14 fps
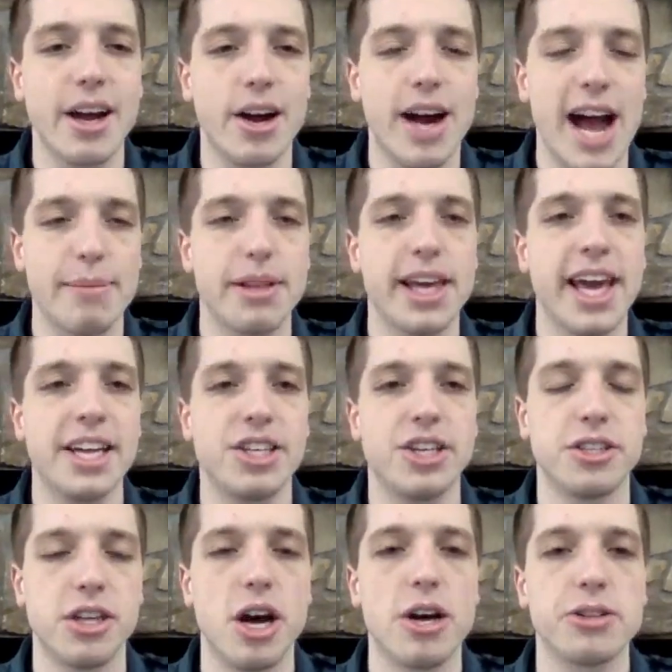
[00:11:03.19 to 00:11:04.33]
Our
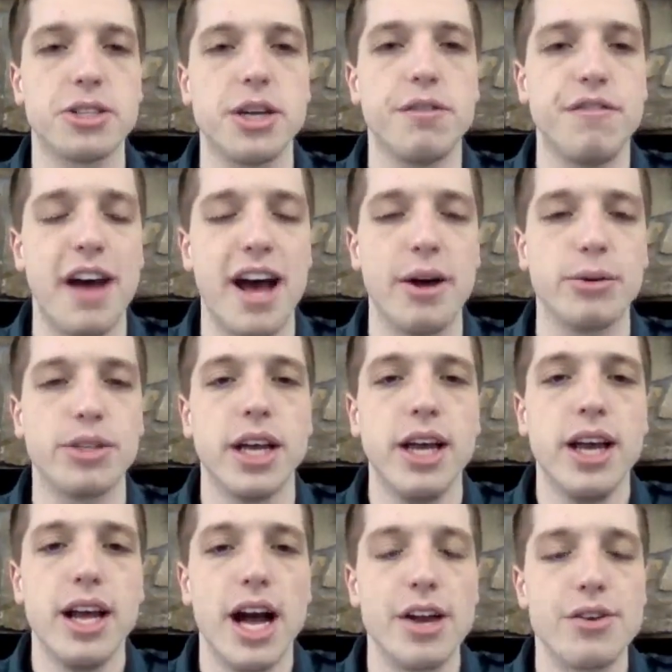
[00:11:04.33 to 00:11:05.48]
application's also found
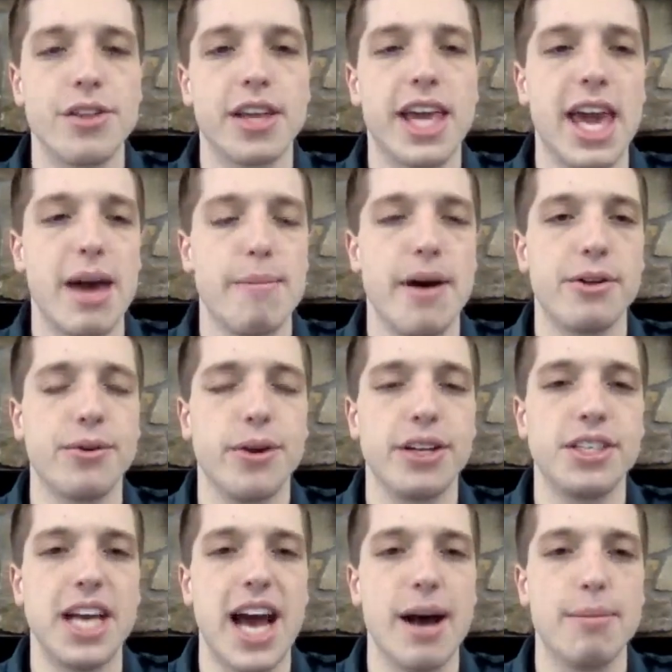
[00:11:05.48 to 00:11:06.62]
under the Camp Mountain
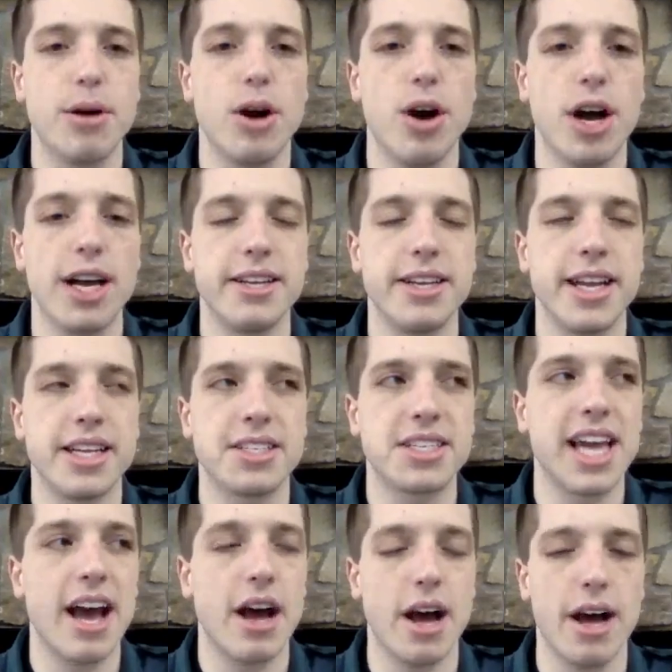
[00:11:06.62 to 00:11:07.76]
Run tab on
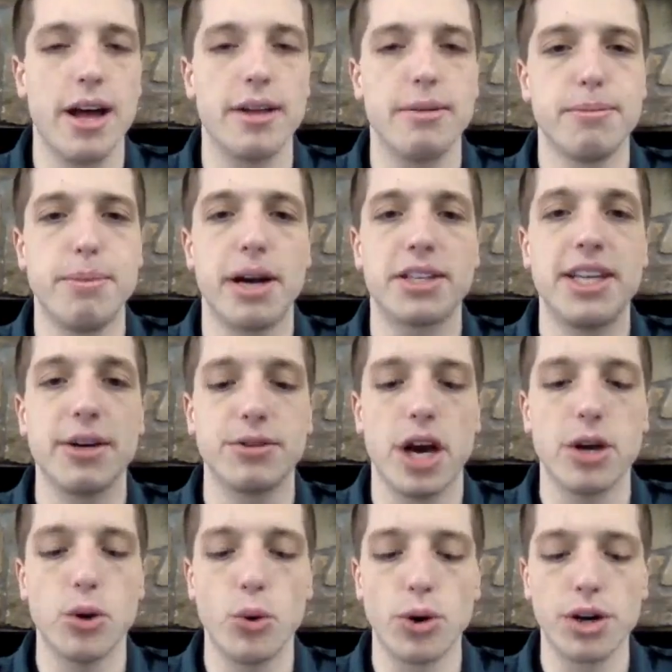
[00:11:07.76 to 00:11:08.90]

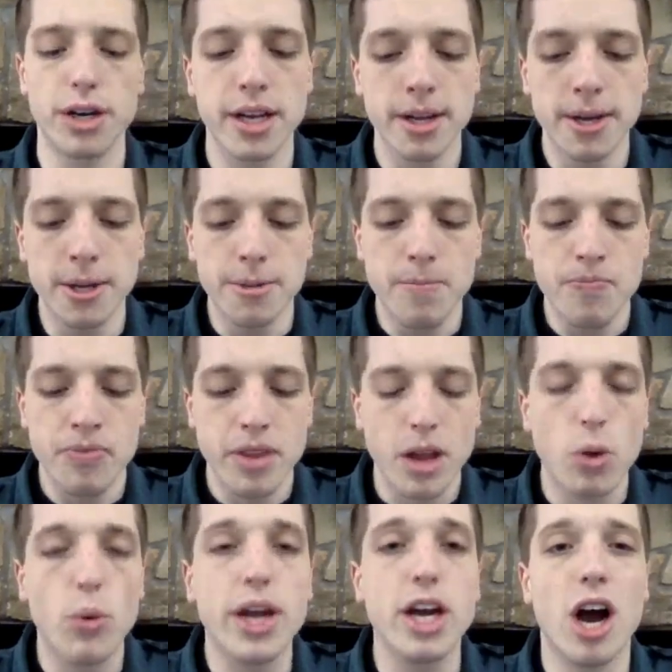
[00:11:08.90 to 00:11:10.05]
bucktail.org.
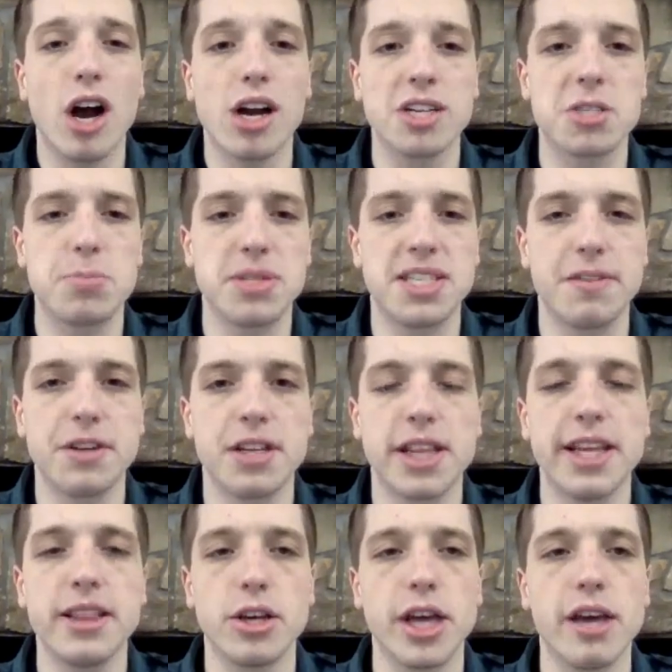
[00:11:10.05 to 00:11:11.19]
We are
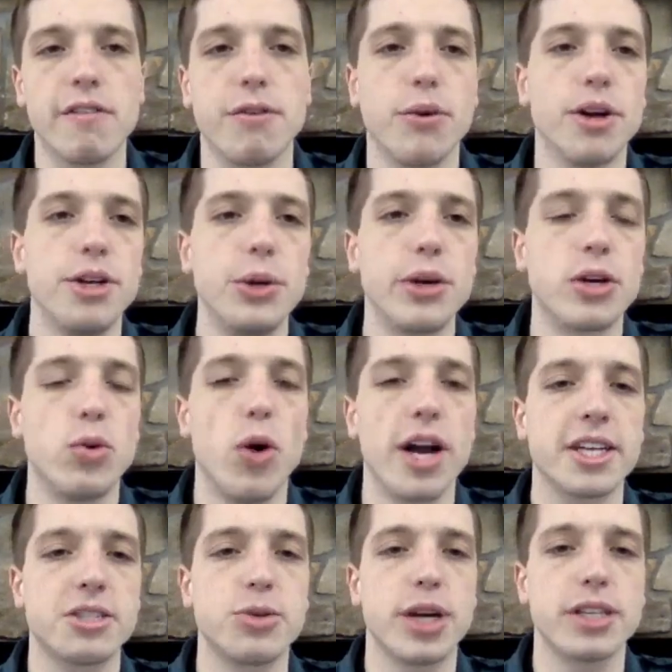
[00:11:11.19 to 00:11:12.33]
specifically looking for a new
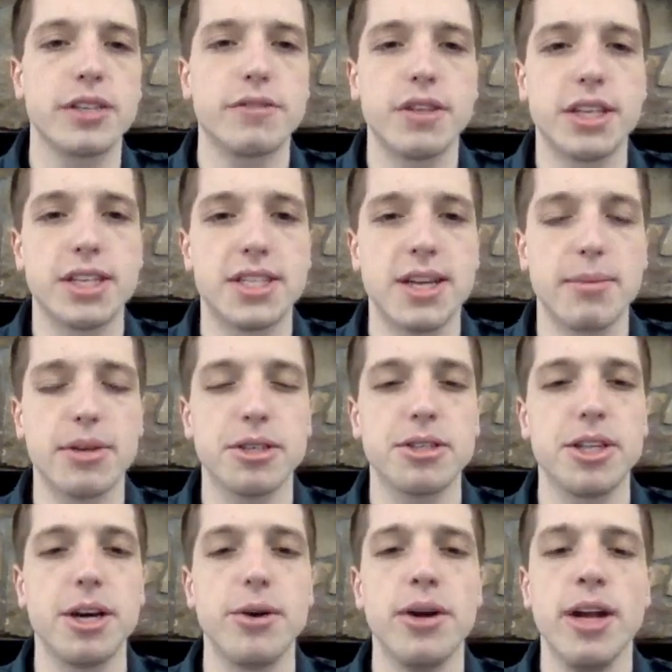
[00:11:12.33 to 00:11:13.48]
aquatics director for this summer,
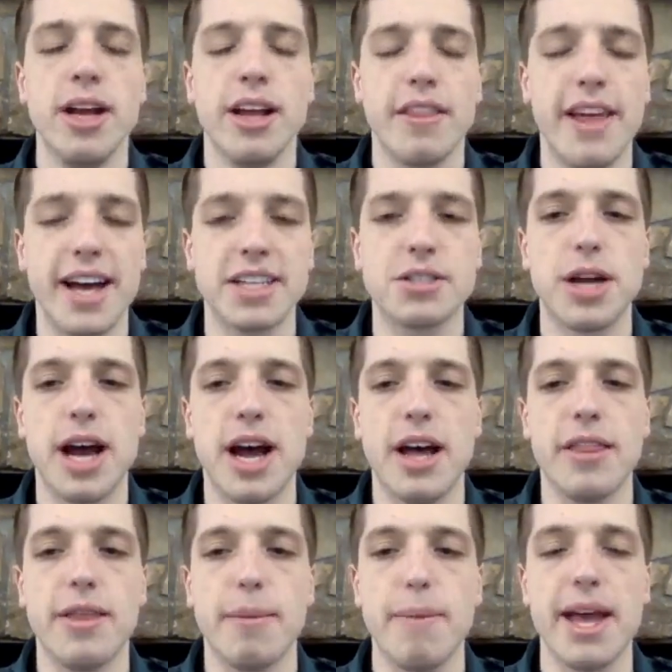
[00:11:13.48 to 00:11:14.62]
so that's
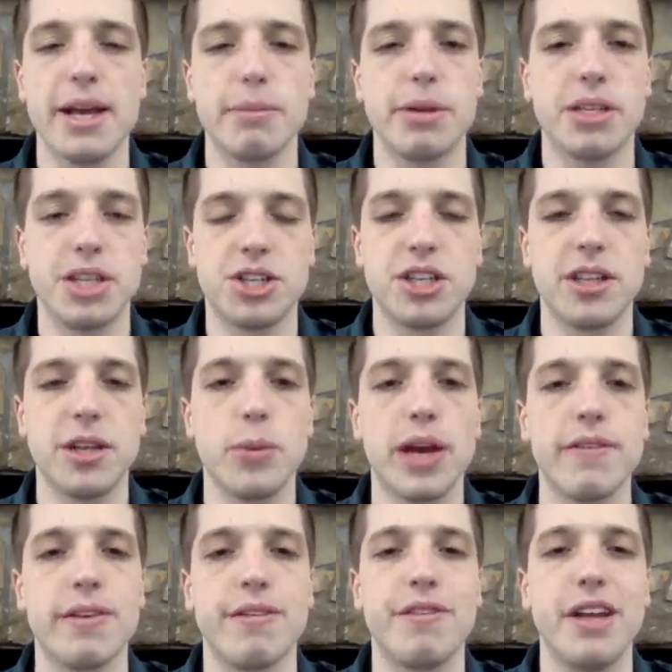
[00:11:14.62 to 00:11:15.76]
the main position that we
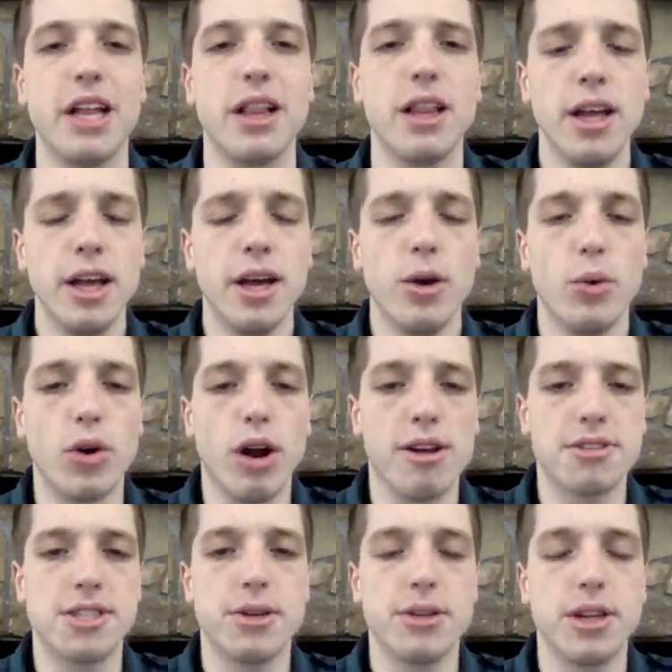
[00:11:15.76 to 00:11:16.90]
have to fill. We're
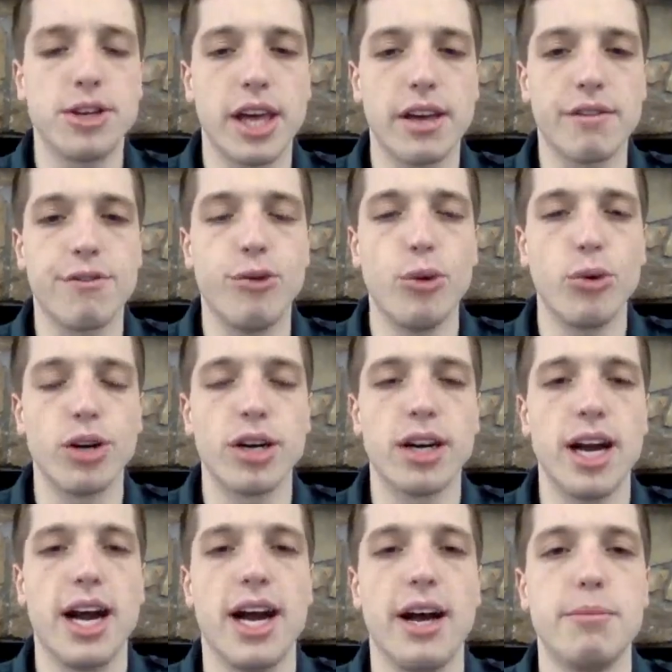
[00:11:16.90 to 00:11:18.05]
also looking for
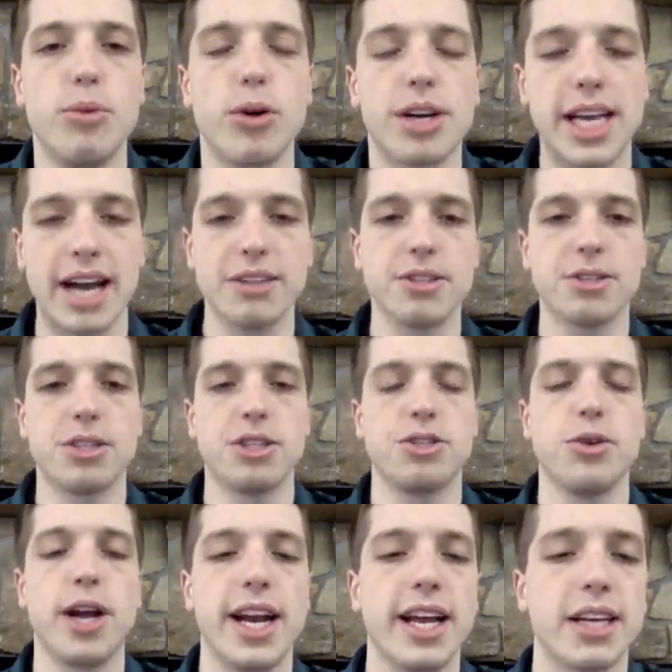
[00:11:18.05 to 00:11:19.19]
more counselors and
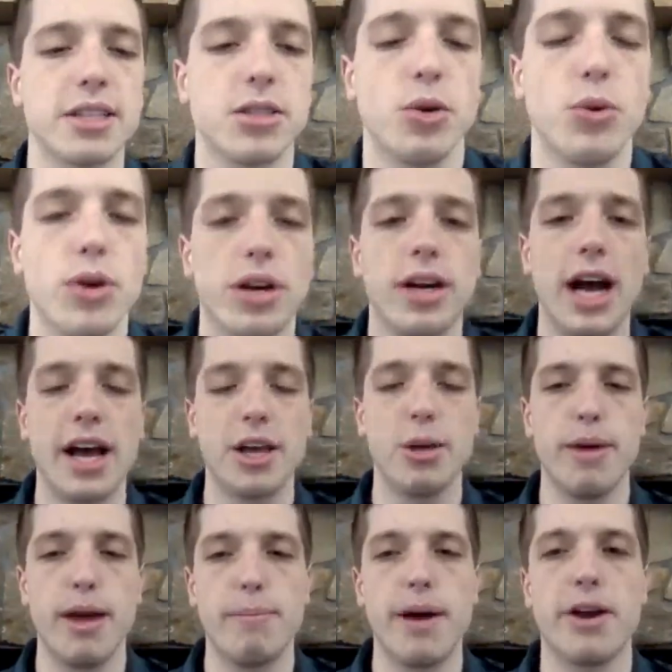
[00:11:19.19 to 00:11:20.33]
trainings, or you
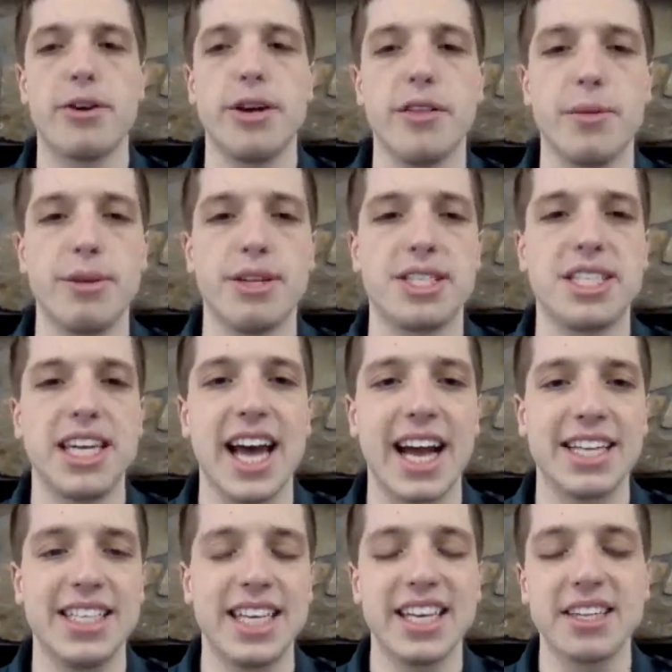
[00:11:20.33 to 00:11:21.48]
may better know them as
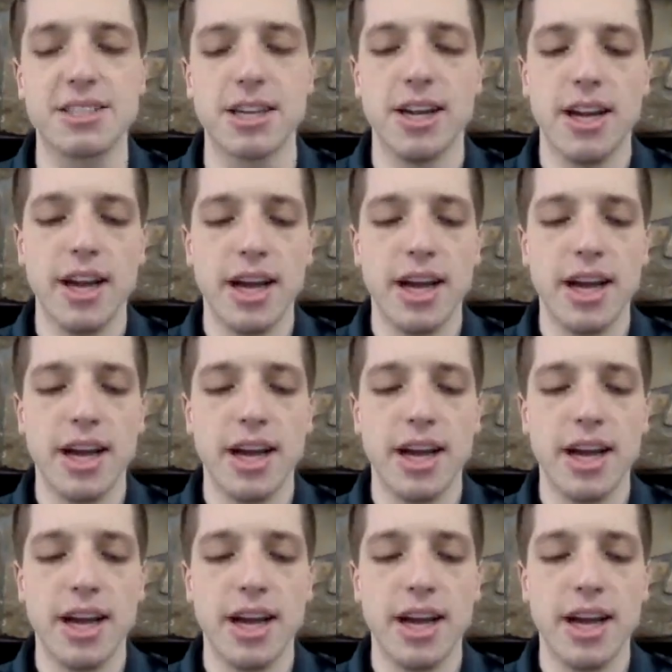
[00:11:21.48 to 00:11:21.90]
CITs.